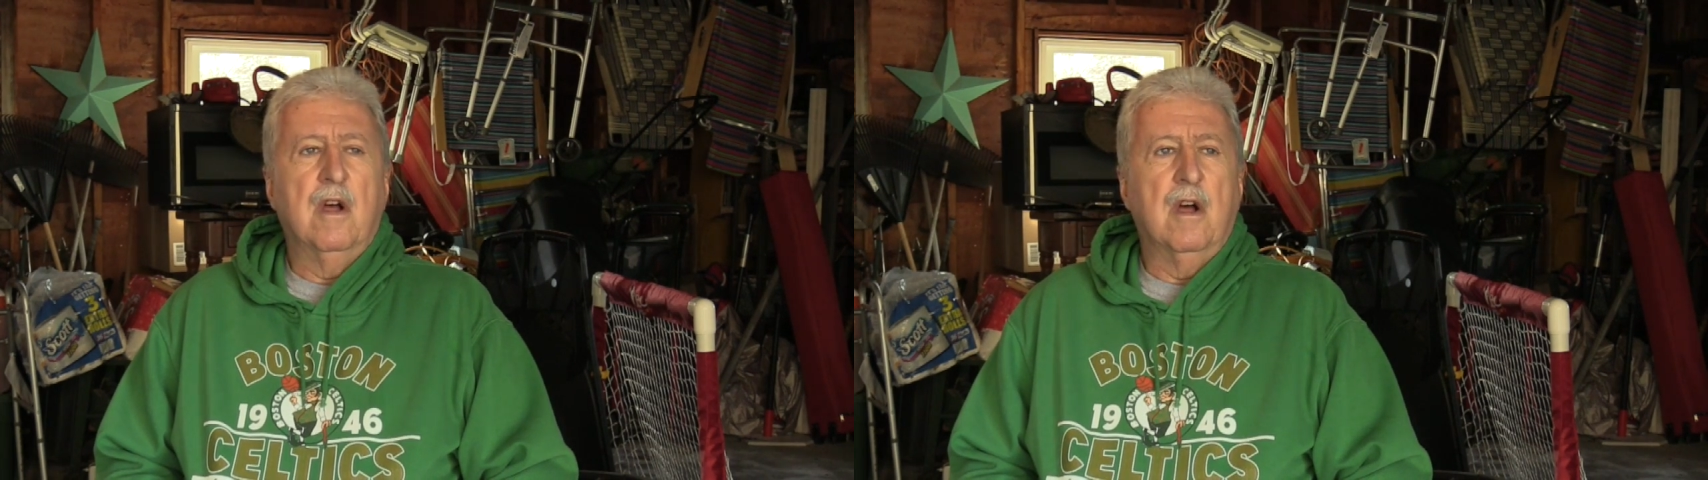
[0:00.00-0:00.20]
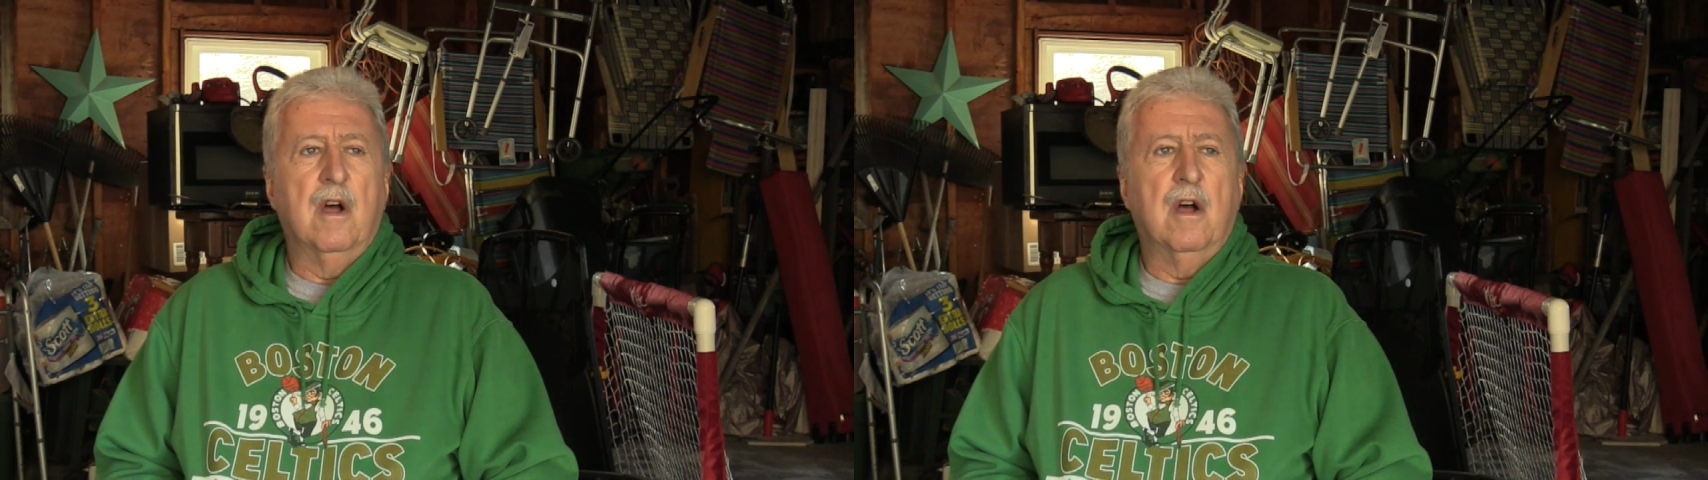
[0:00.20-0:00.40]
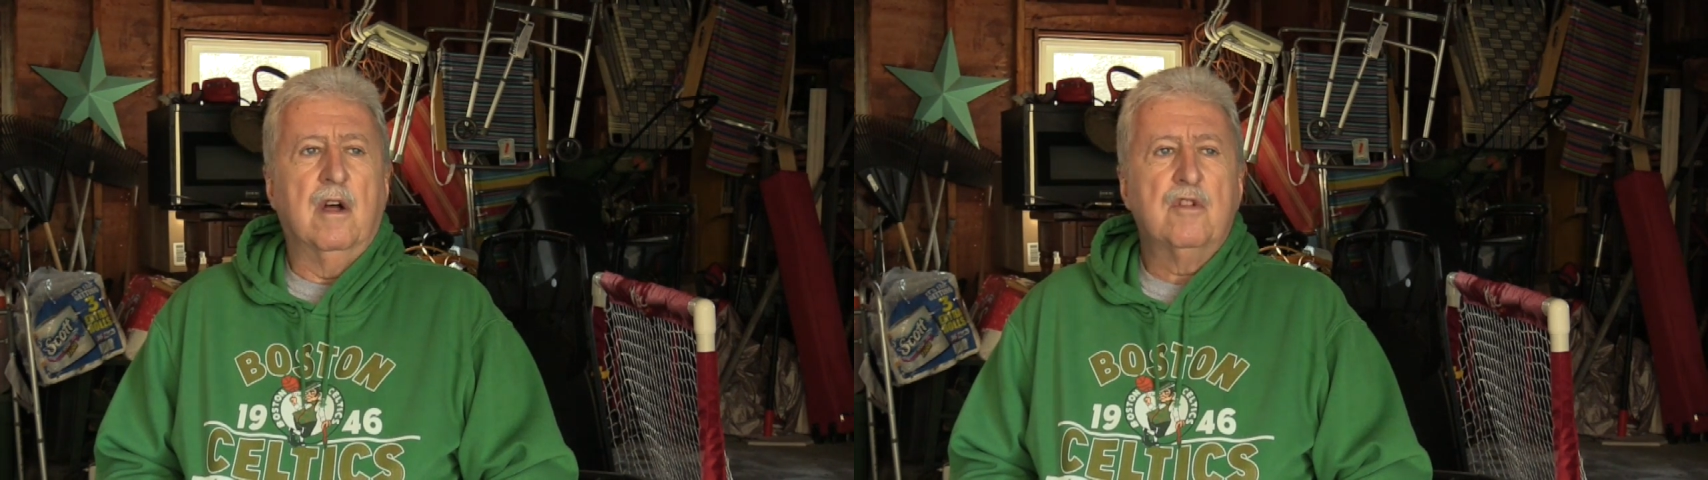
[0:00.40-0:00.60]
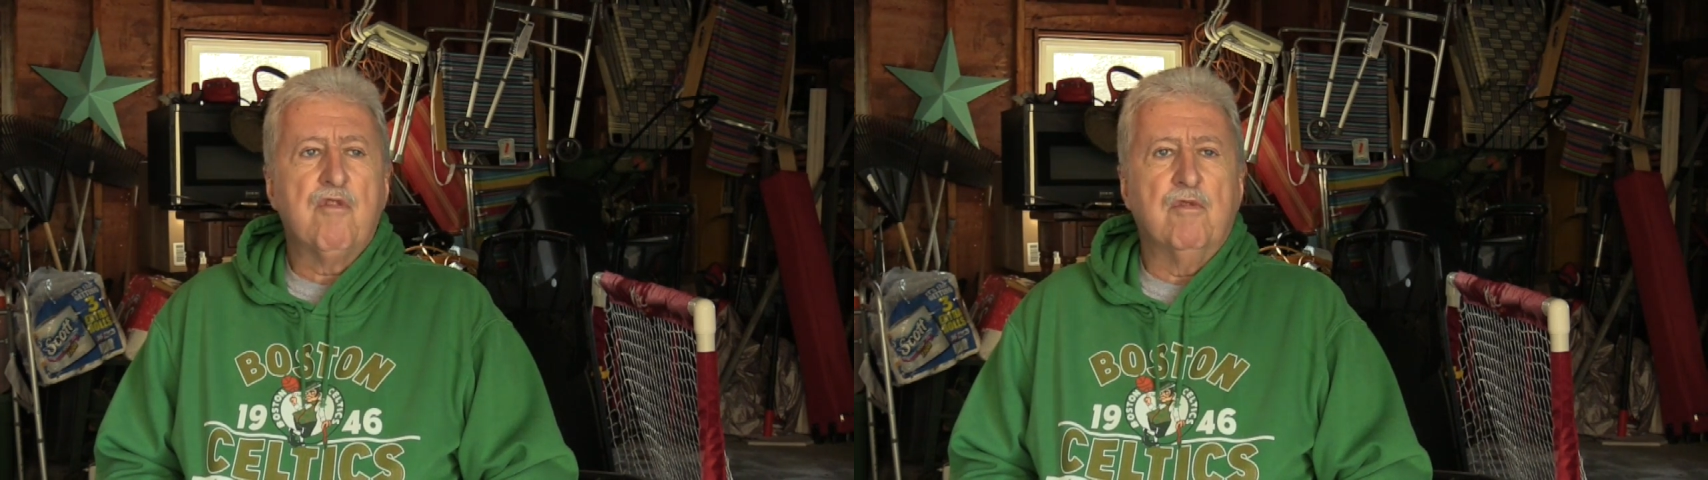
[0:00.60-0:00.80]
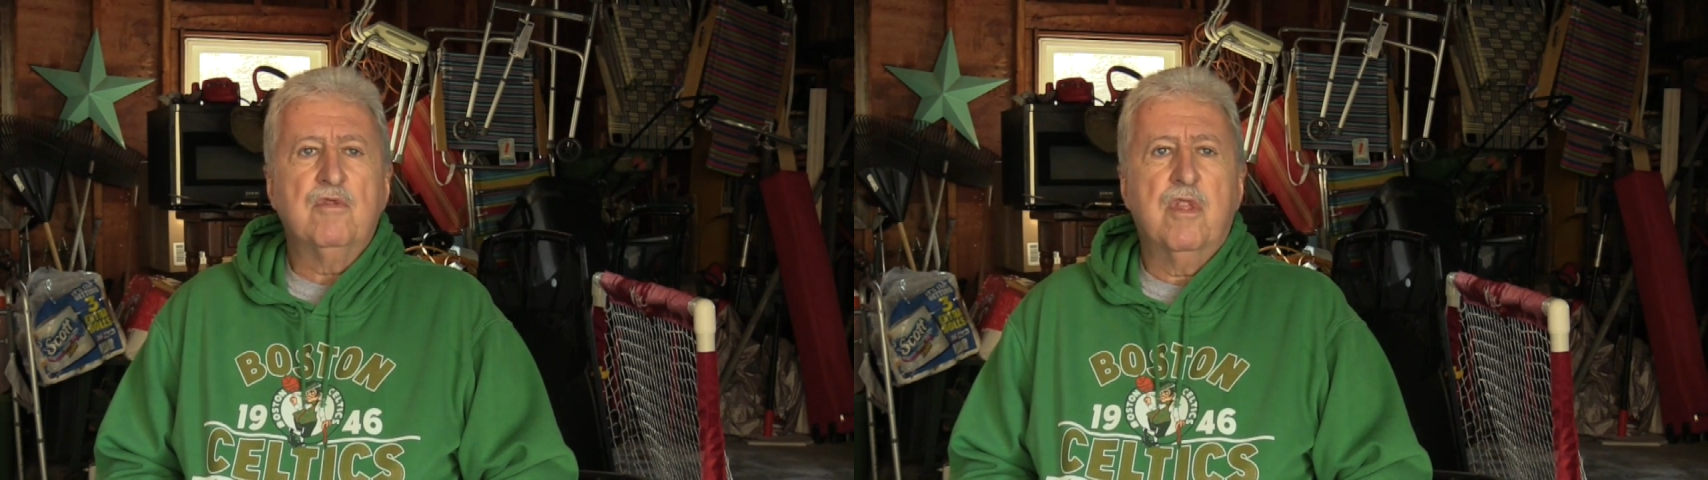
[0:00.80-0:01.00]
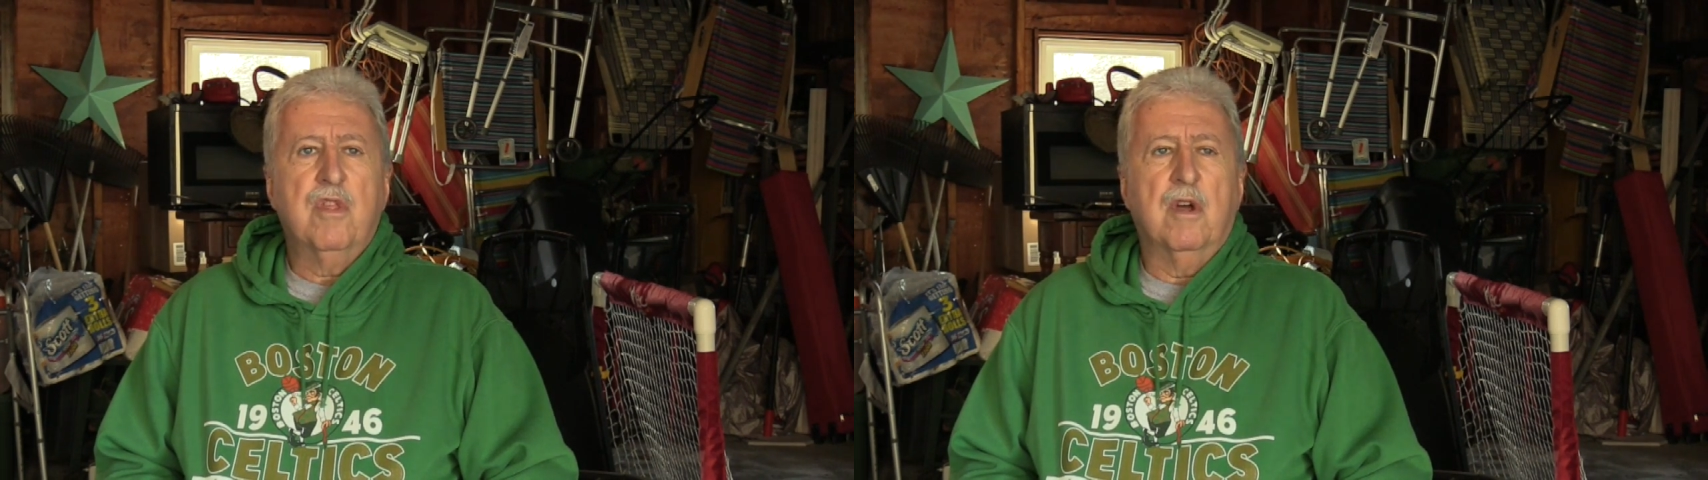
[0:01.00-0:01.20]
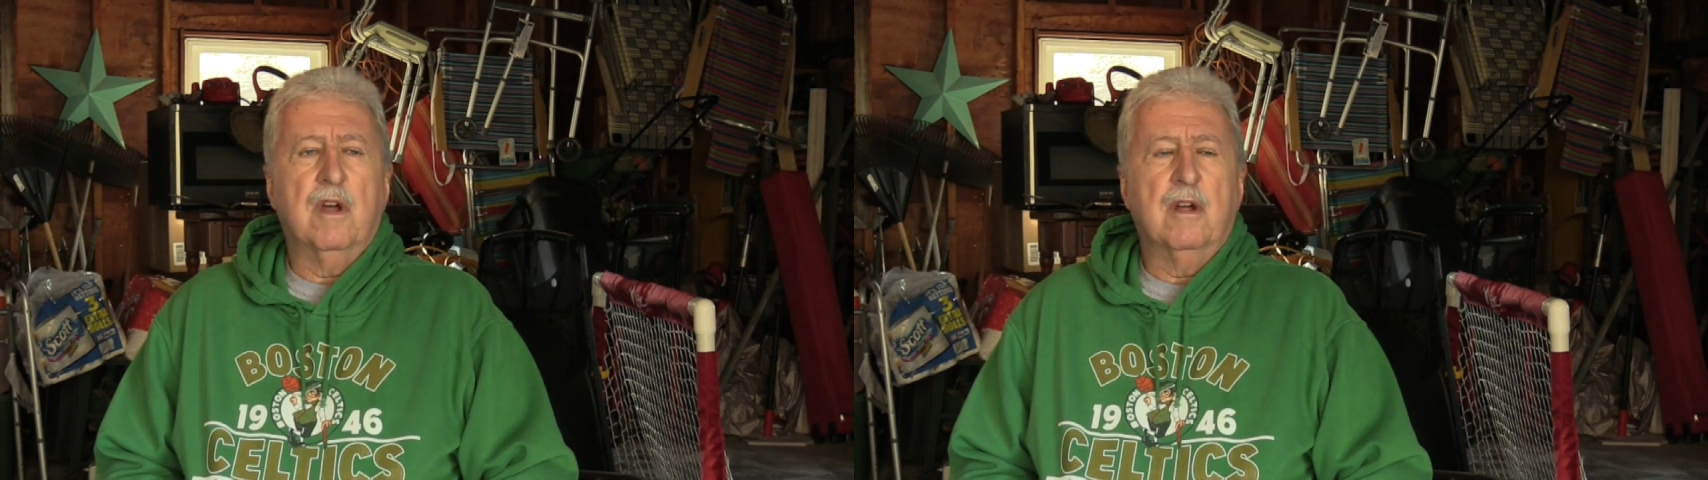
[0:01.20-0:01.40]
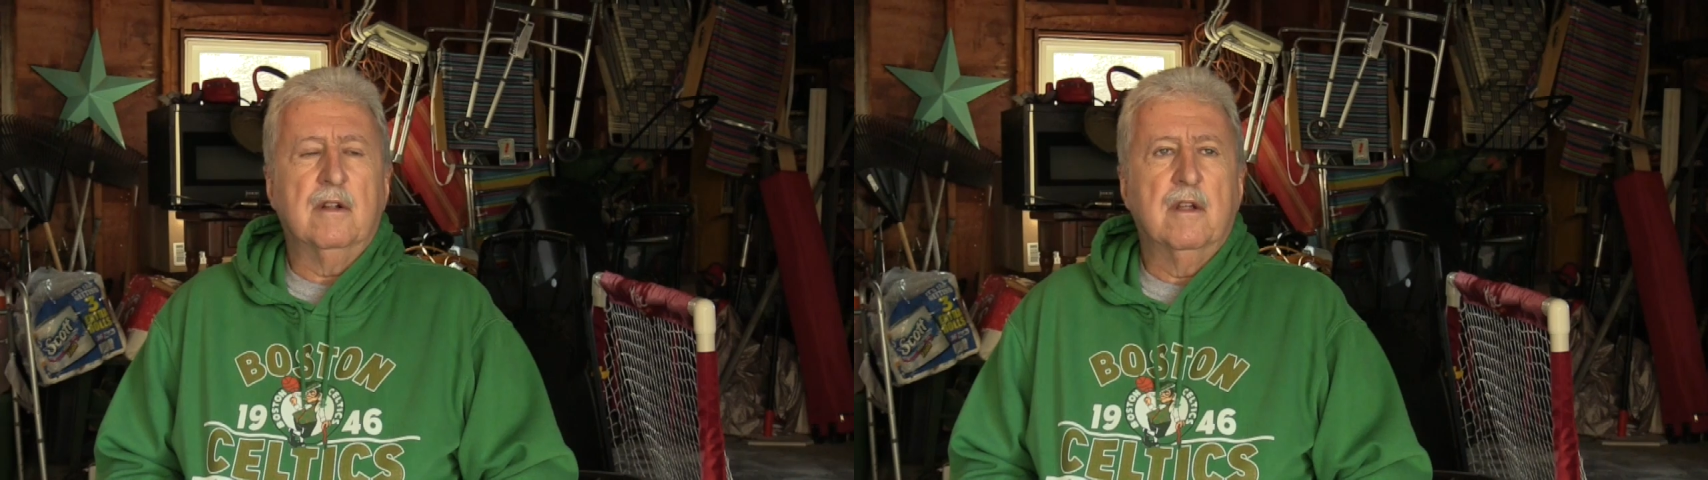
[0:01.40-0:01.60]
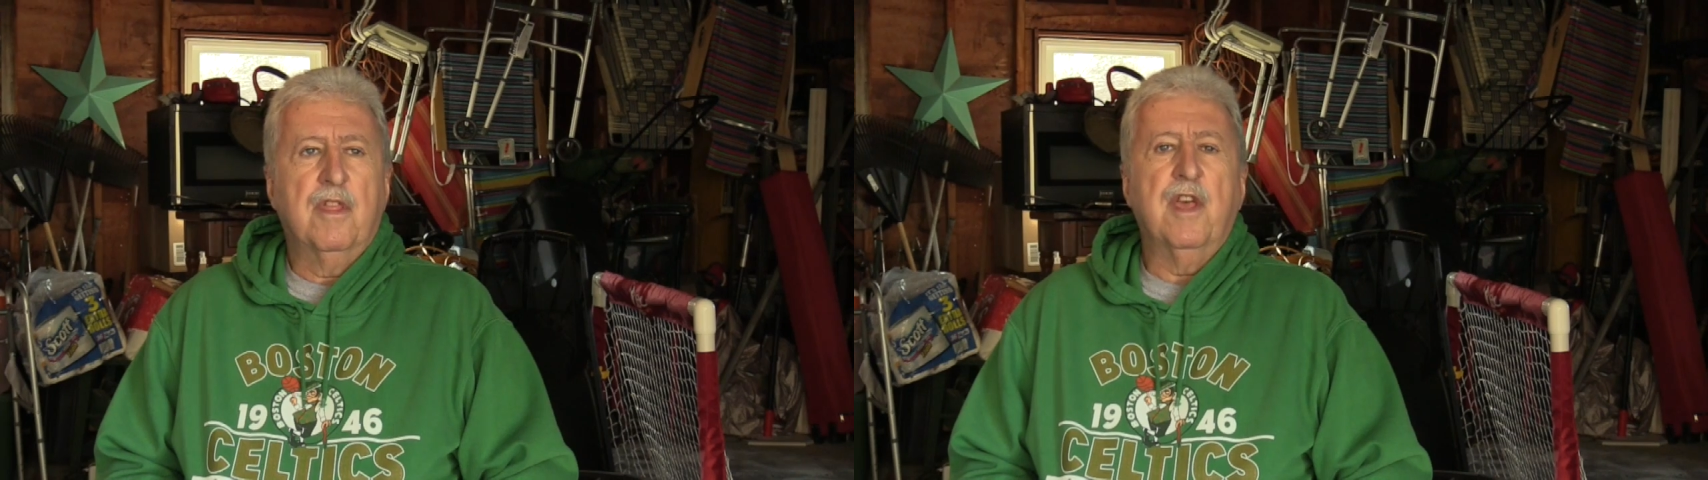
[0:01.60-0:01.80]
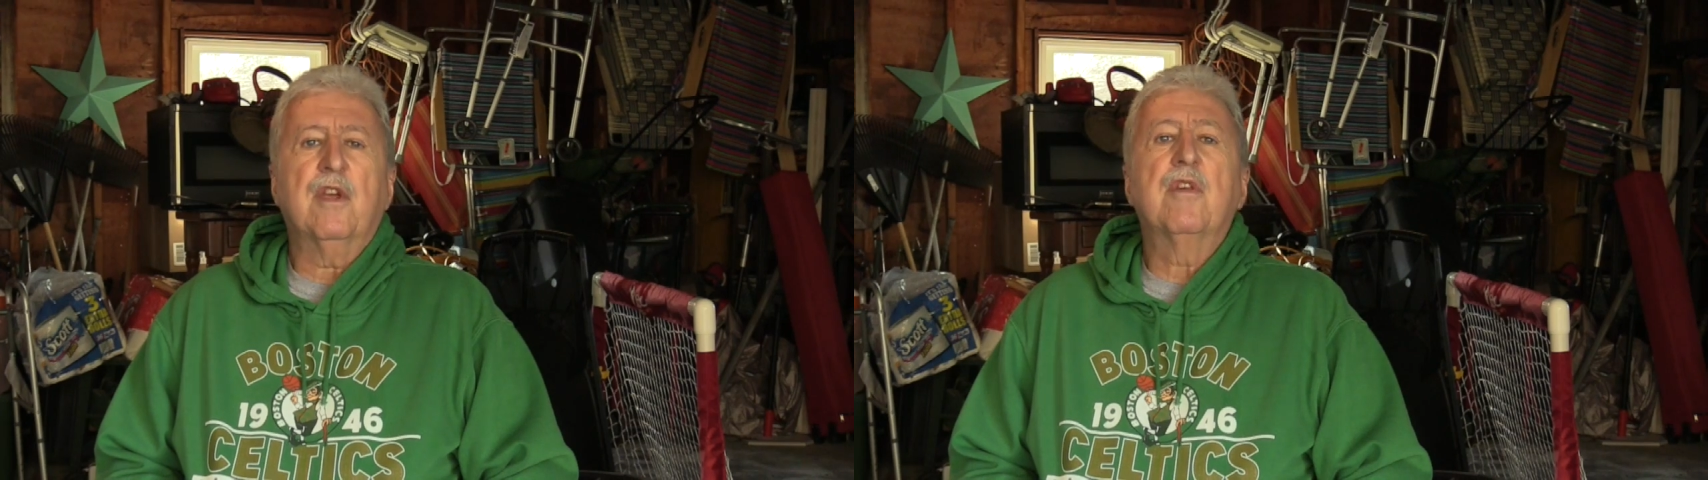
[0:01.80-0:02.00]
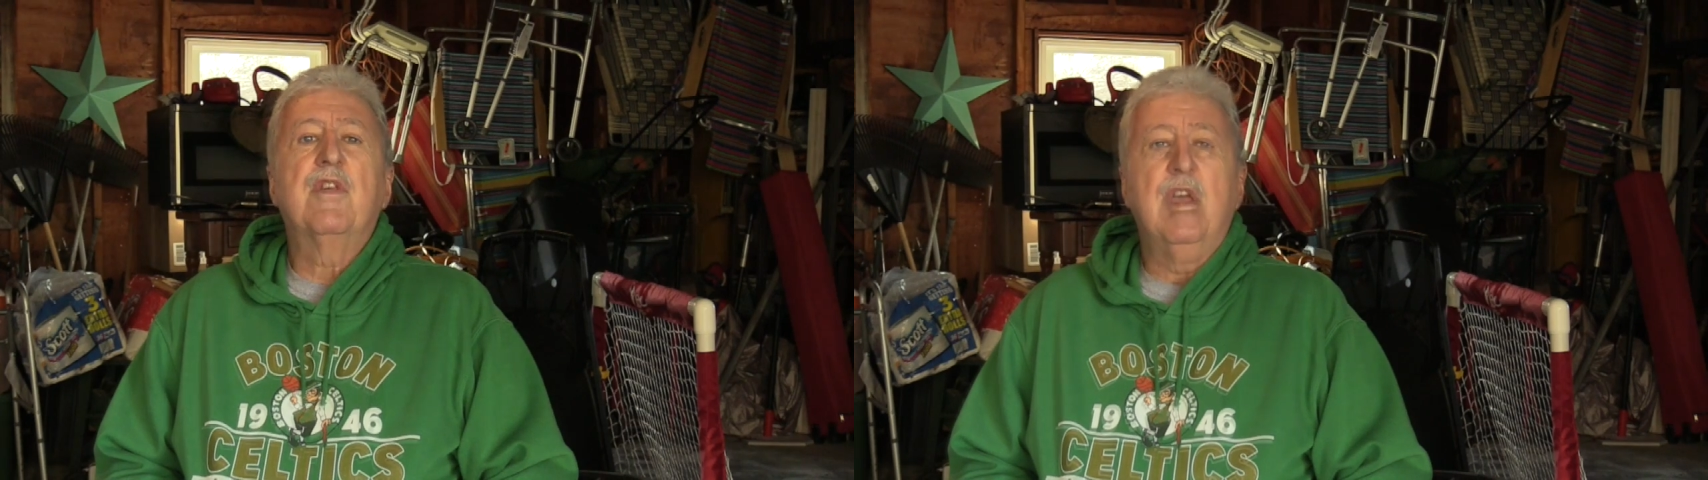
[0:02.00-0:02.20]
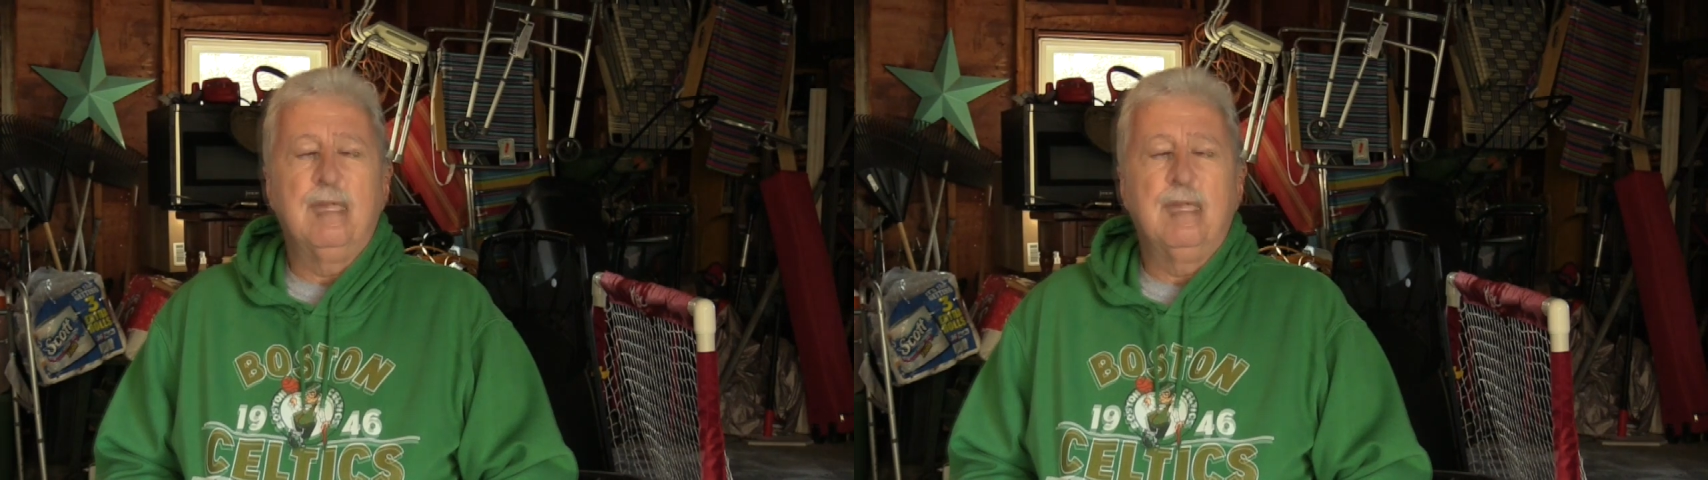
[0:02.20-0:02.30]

uh, through th uh, thick or thin.